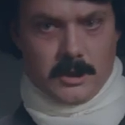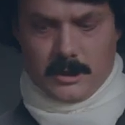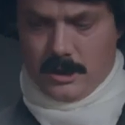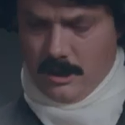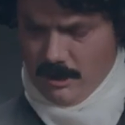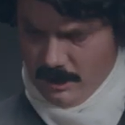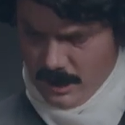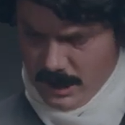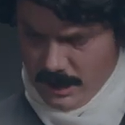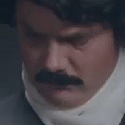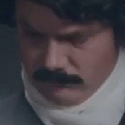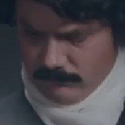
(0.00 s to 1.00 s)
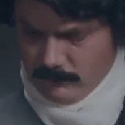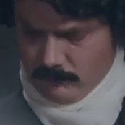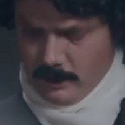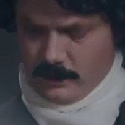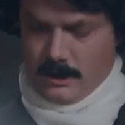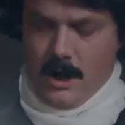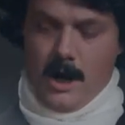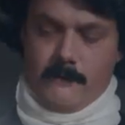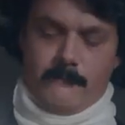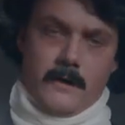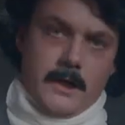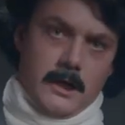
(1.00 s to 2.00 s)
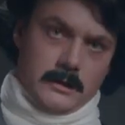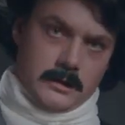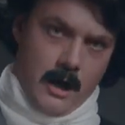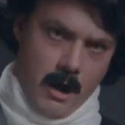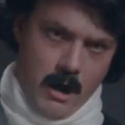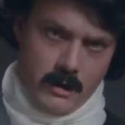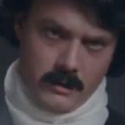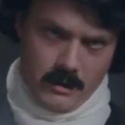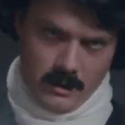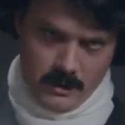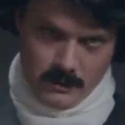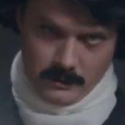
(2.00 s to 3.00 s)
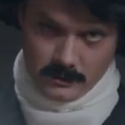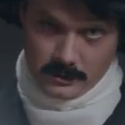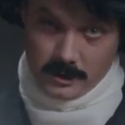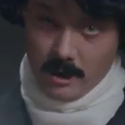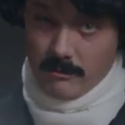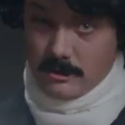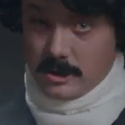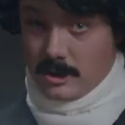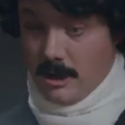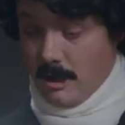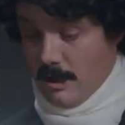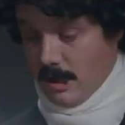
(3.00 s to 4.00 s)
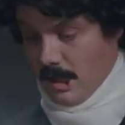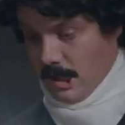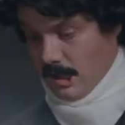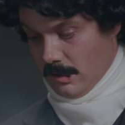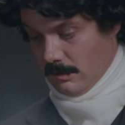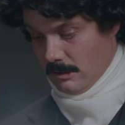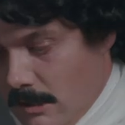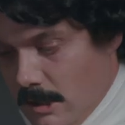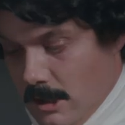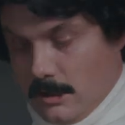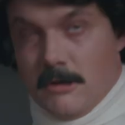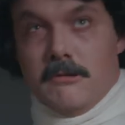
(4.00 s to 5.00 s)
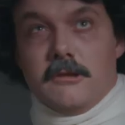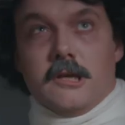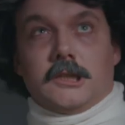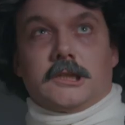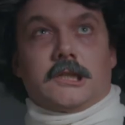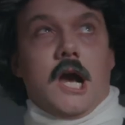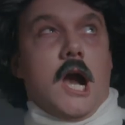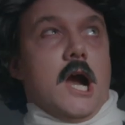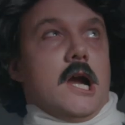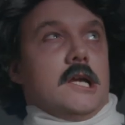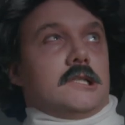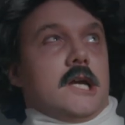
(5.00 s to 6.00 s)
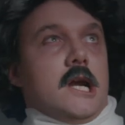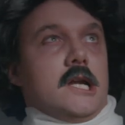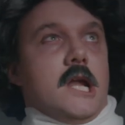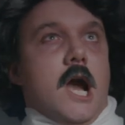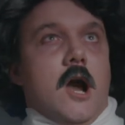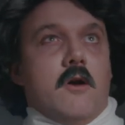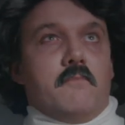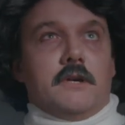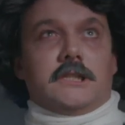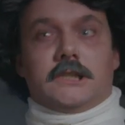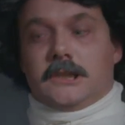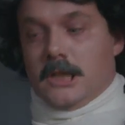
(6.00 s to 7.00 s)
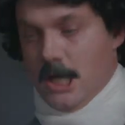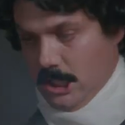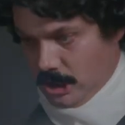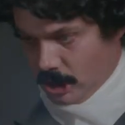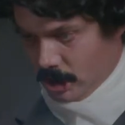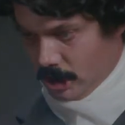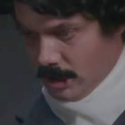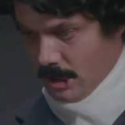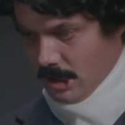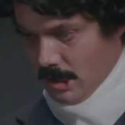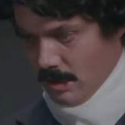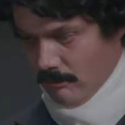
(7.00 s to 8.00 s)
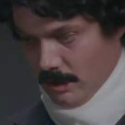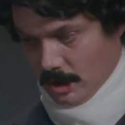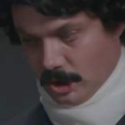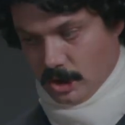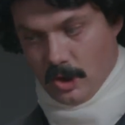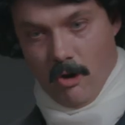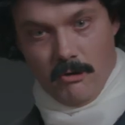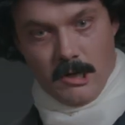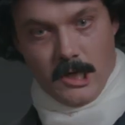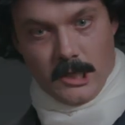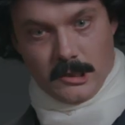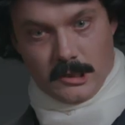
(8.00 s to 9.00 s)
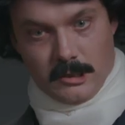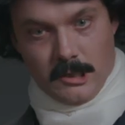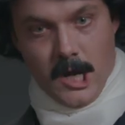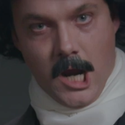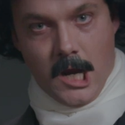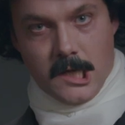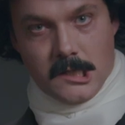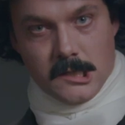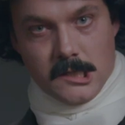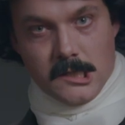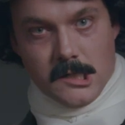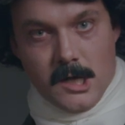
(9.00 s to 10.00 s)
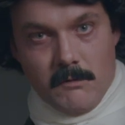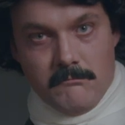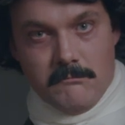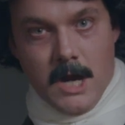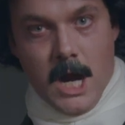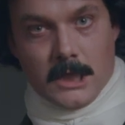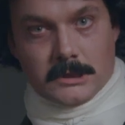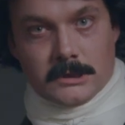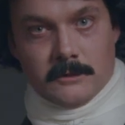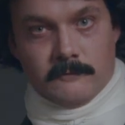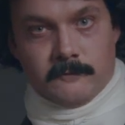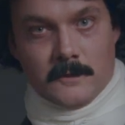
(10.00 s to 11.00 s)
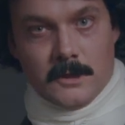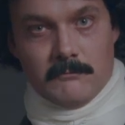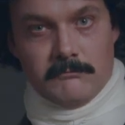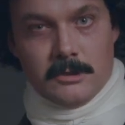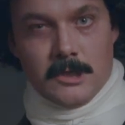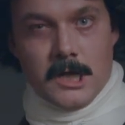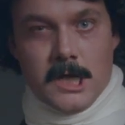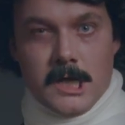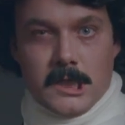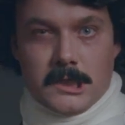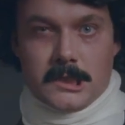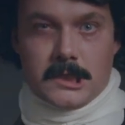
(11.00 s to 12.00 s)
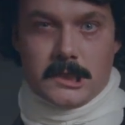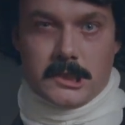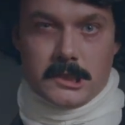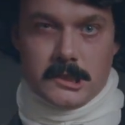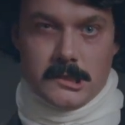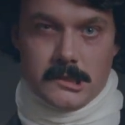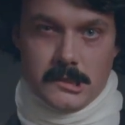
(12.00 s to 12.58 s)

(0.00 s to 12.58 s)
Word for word: securely, with confidence hard earned so surely. To the skies I now beseech, with stolen cred, a massive breach.